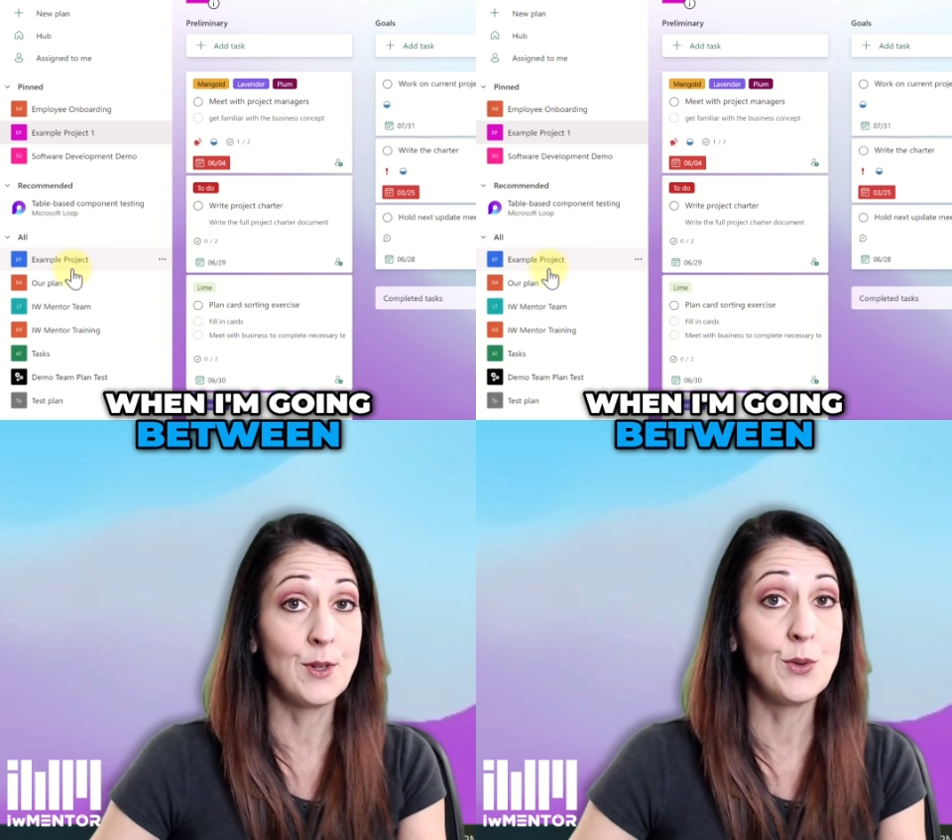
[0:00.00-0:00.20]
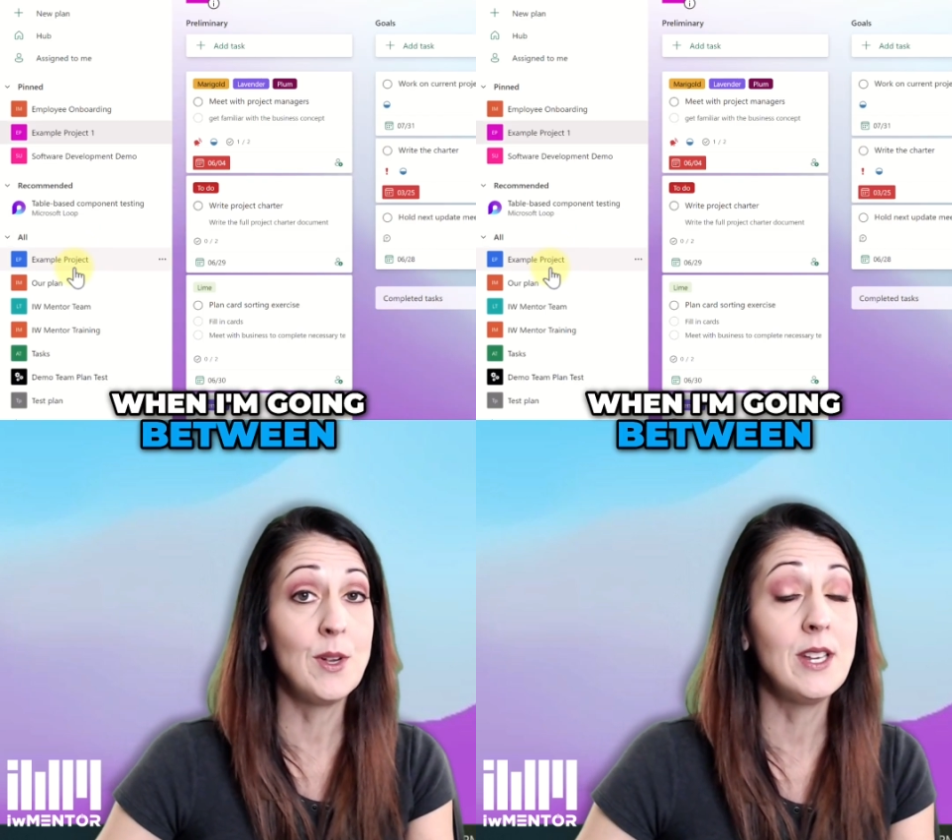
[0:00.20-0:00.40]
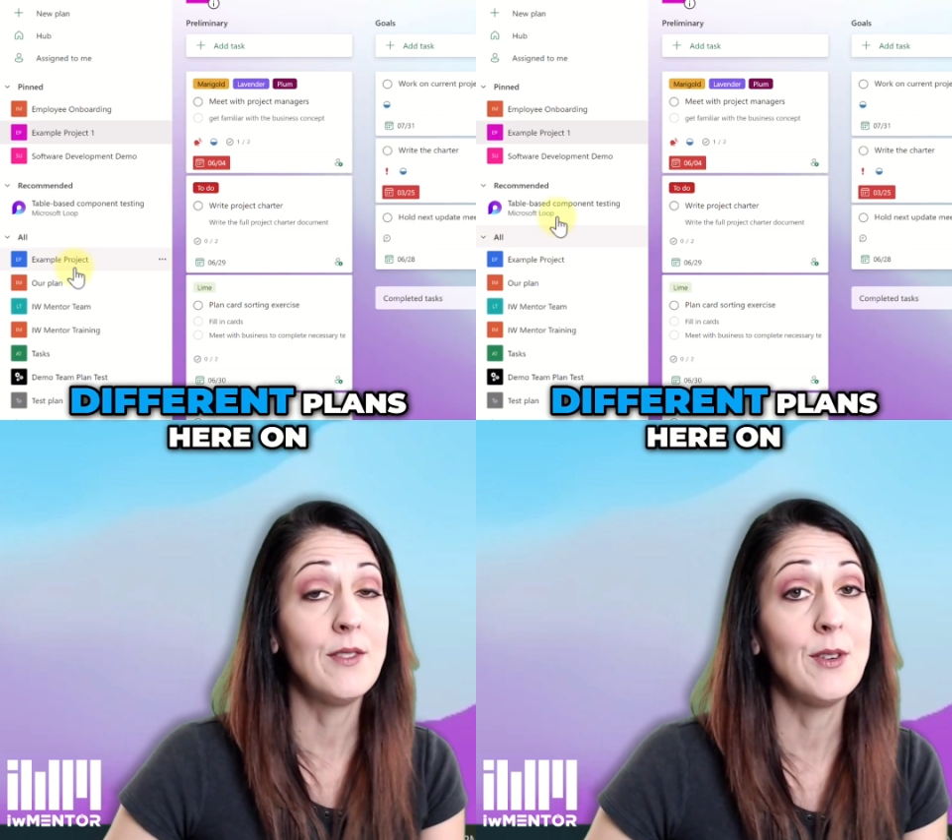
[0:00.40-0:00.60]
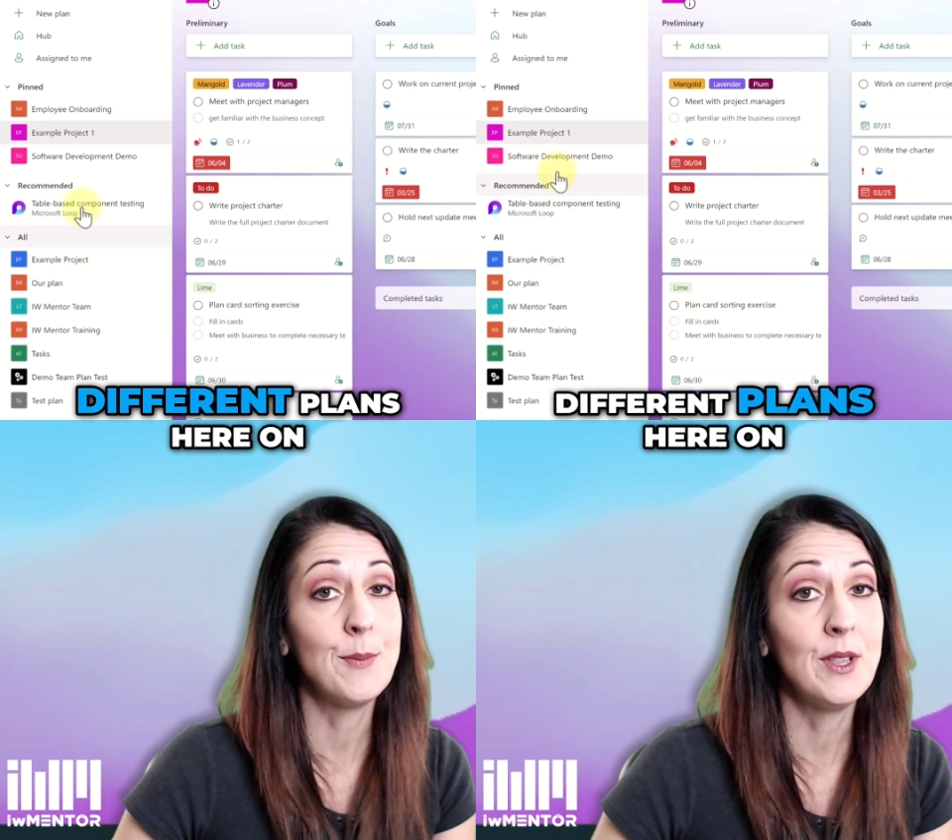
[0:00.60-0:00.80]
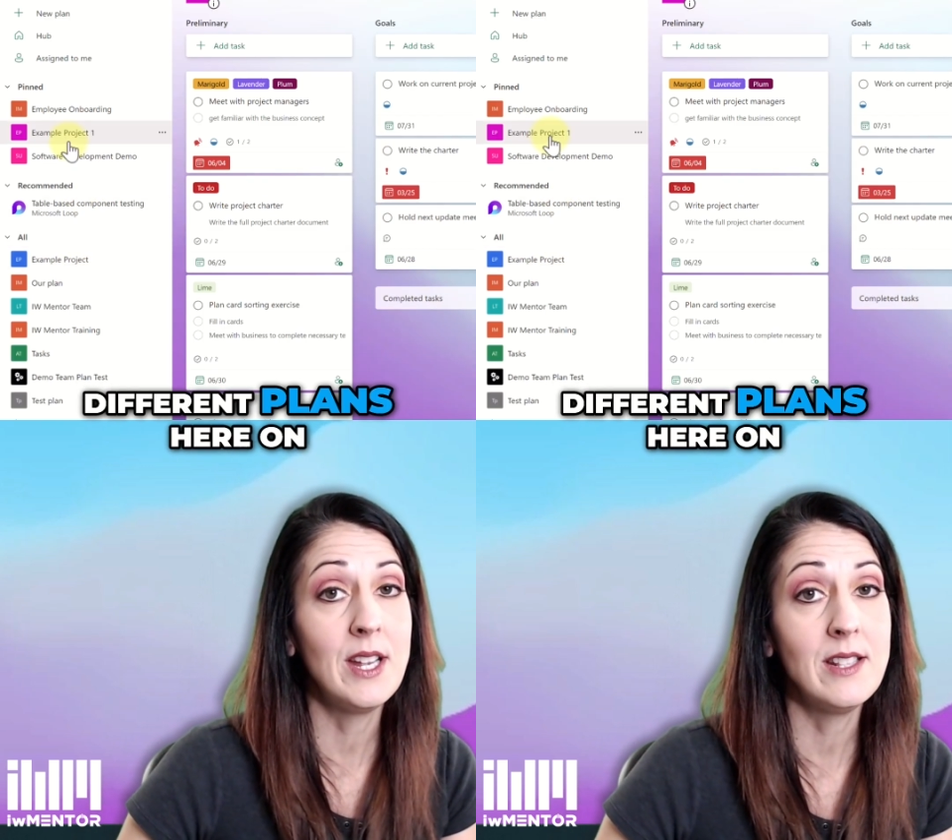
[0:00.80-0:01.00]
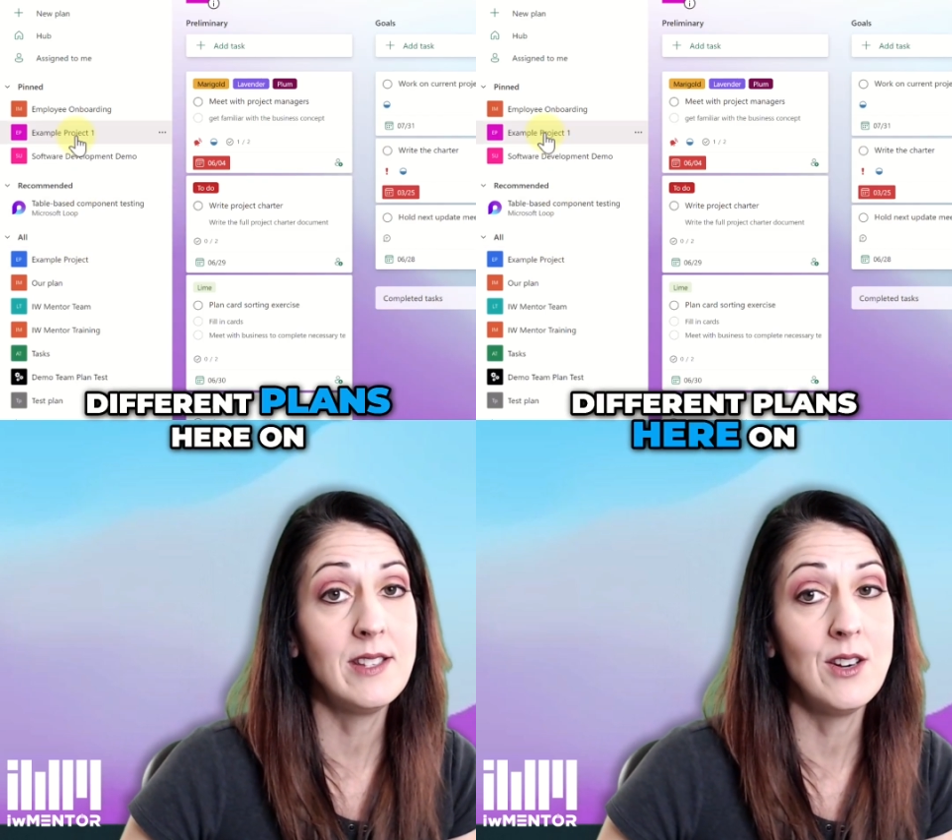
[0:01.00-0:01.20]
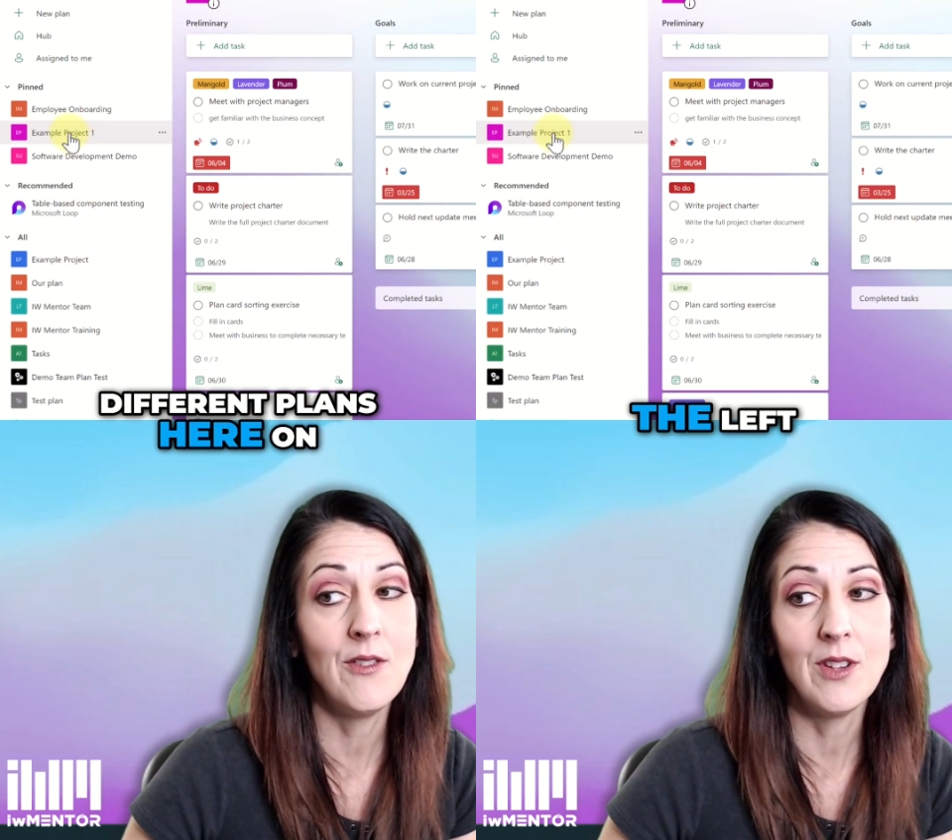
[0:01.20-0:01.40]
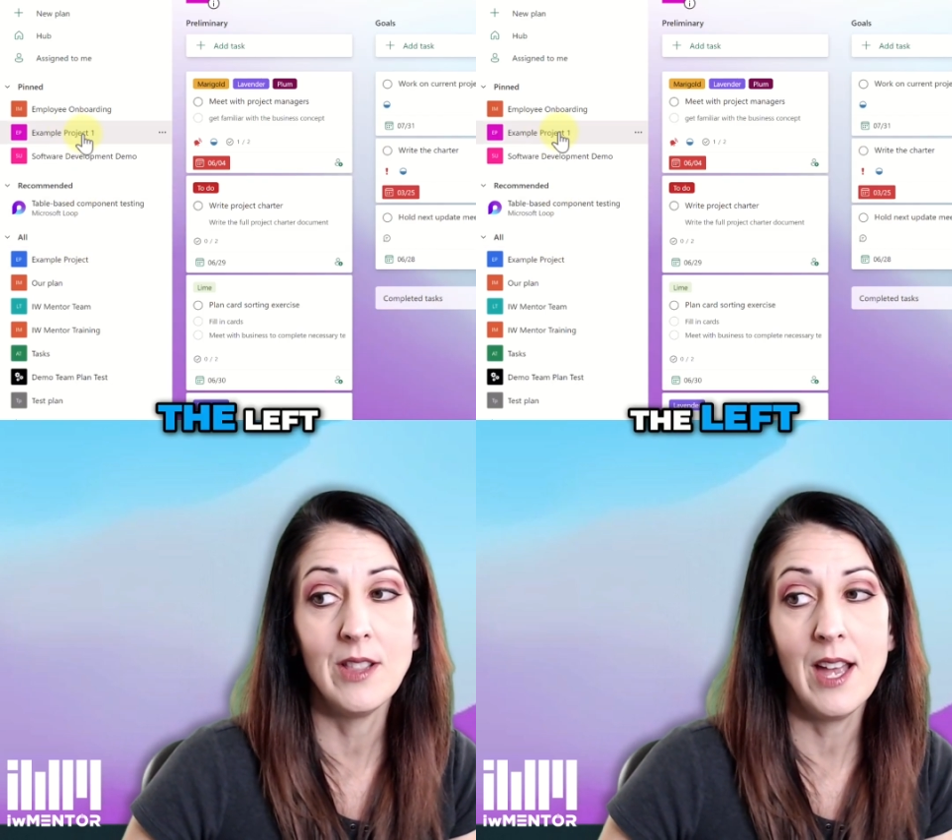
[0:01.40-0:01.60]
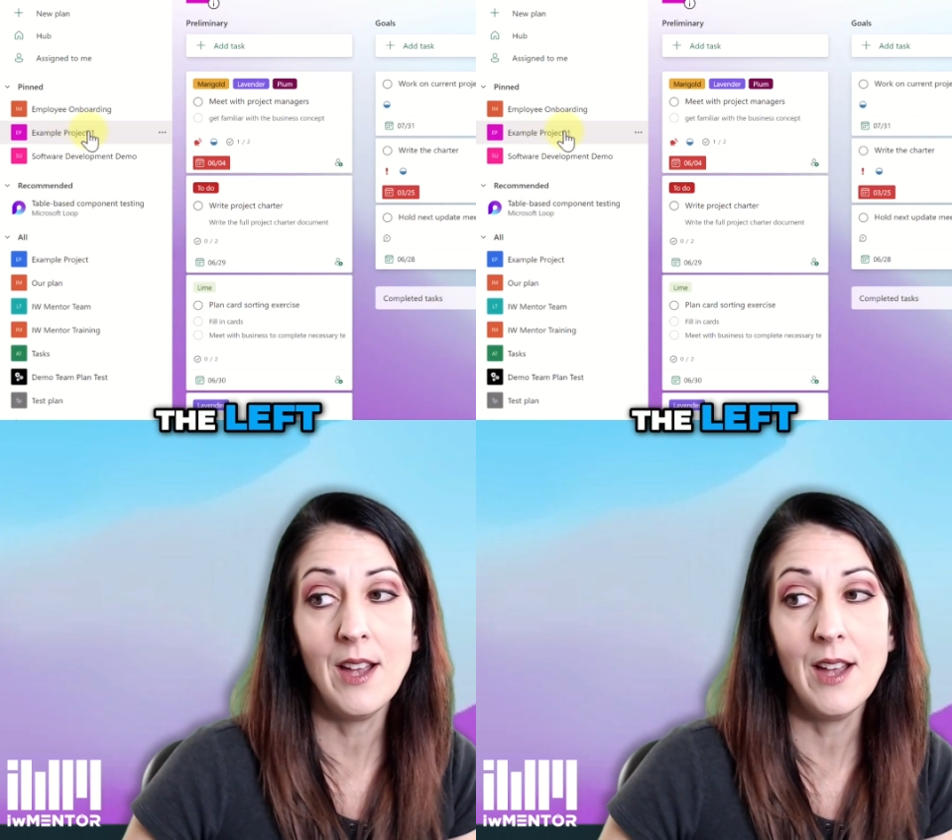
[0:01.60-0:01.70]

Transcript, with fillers: between different plans here on the